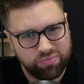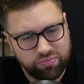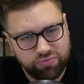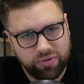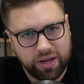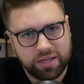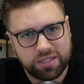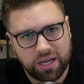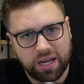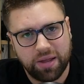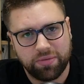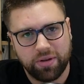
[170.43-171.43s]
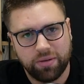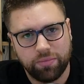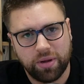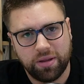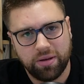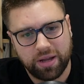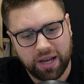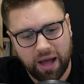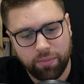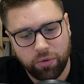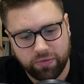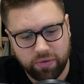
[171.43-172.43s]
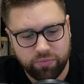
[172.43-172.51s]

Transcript: pretty significant when you're looking at more of a